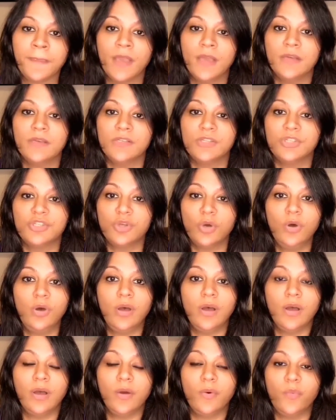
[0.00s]

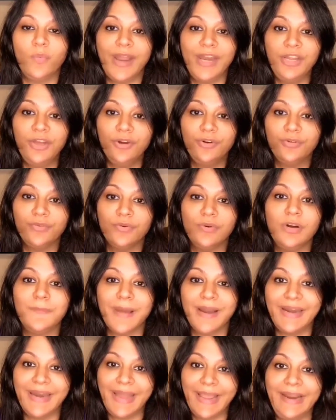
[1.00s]
So when you're ruled
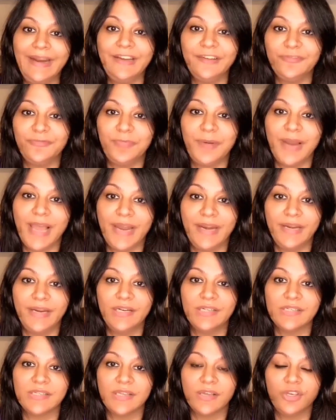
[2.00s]
by negative
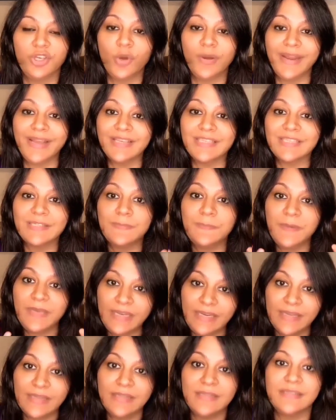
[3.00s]
planets, your
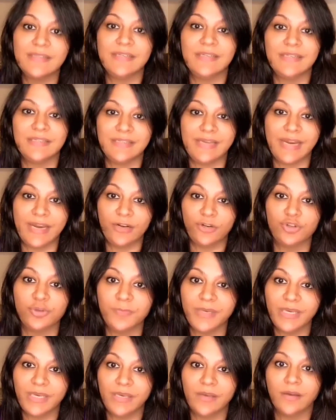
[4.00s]
experiences tend to
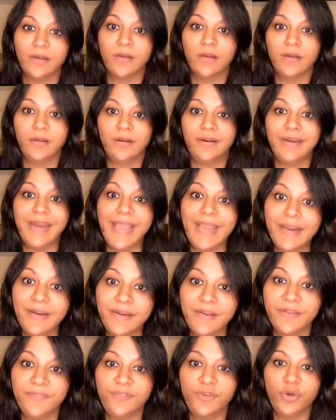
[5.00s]
be
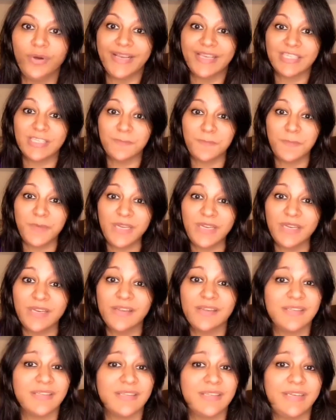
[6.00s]
negative. Your
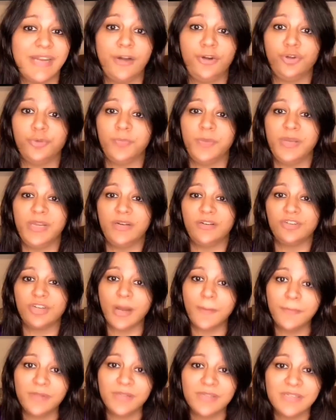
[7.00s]
experiences tend to be
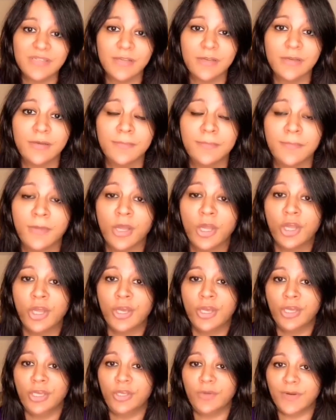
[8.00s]
troublesome.
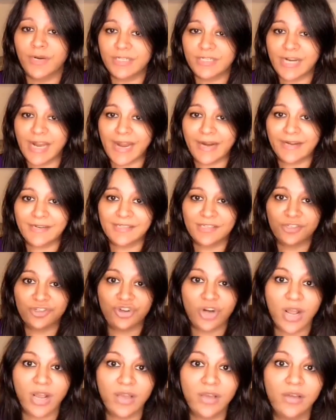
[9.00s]
You attract
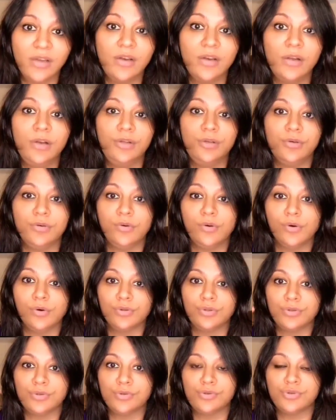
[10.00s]
struggle. You go
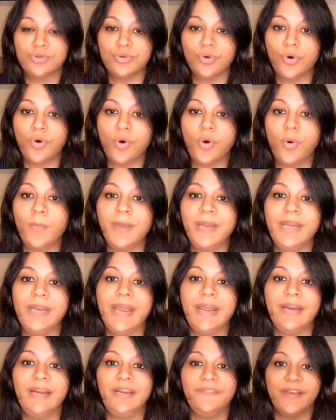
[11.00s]
through so many
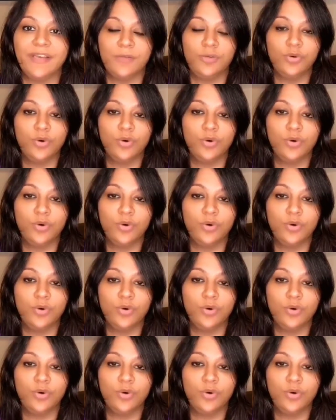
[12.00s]
negative experiences.